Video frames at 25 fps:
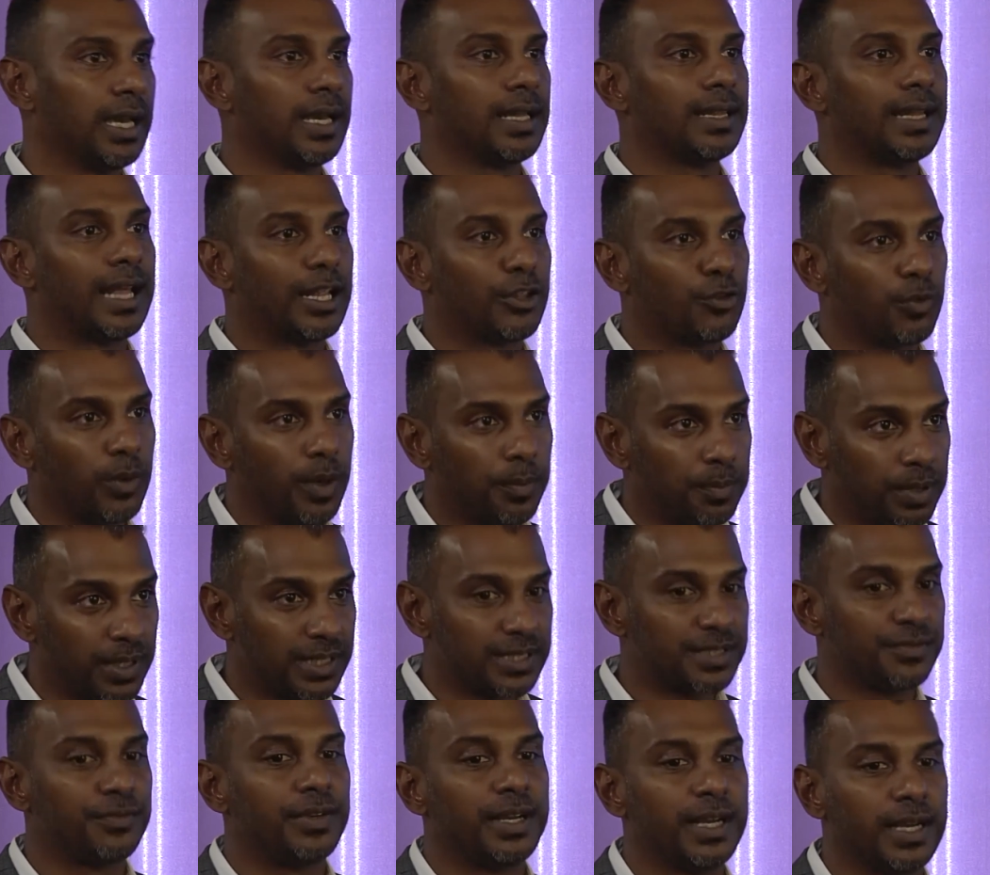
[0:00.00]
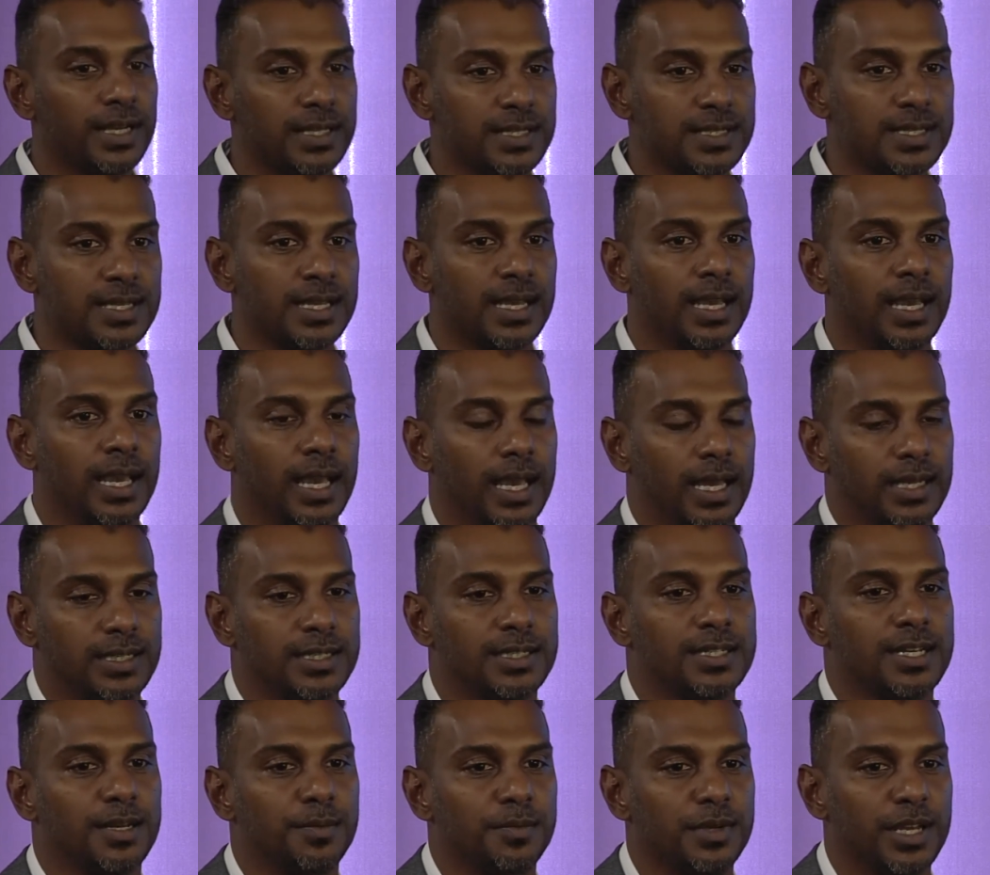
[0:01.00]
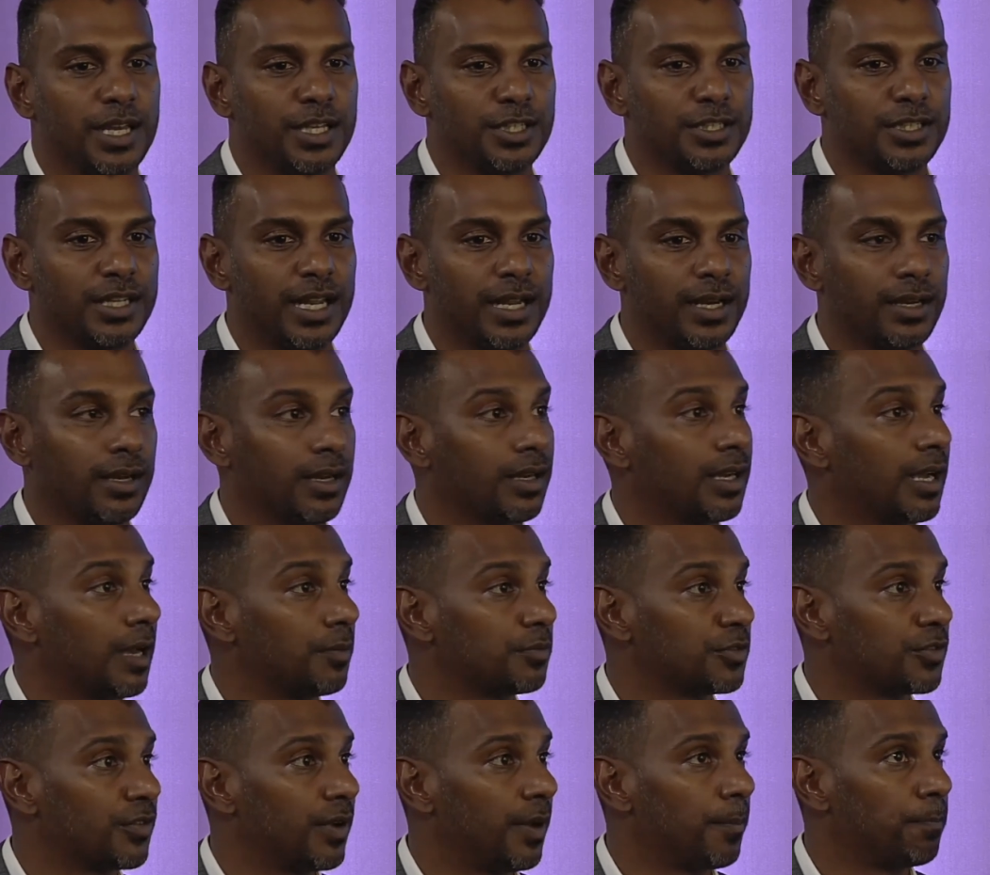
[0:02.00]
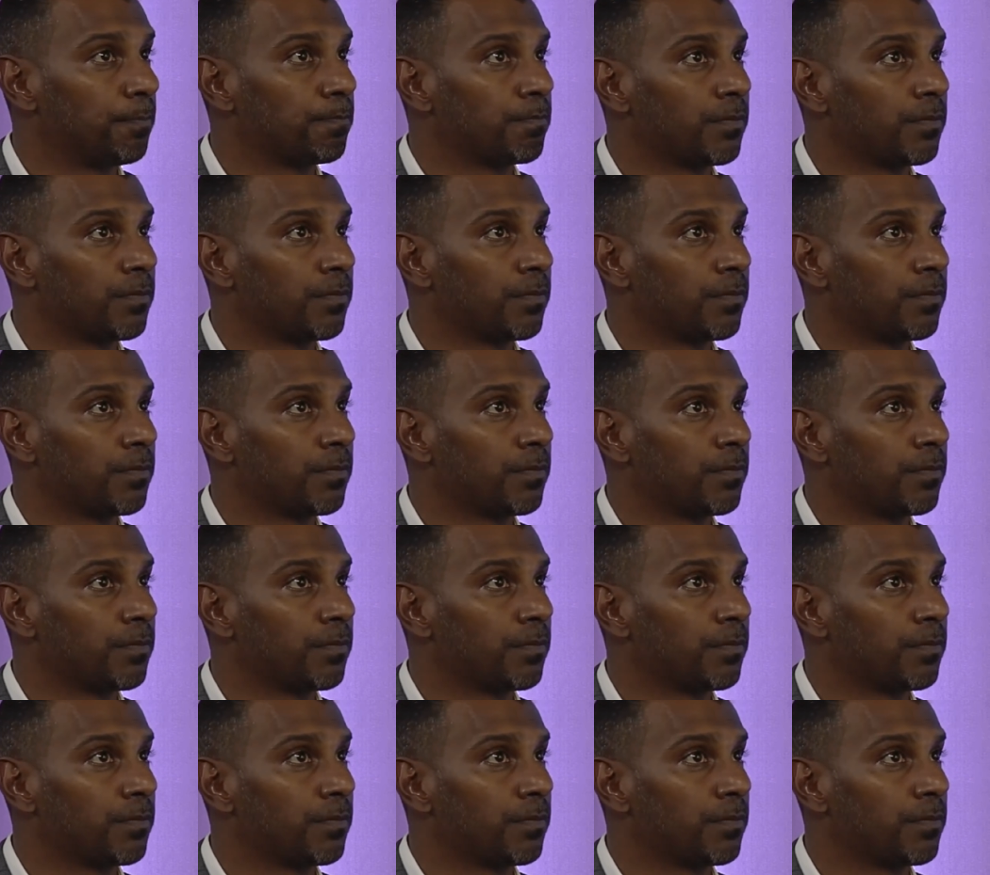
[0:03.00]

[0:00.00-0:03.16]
that's where perseverance, determination, and grit comes from.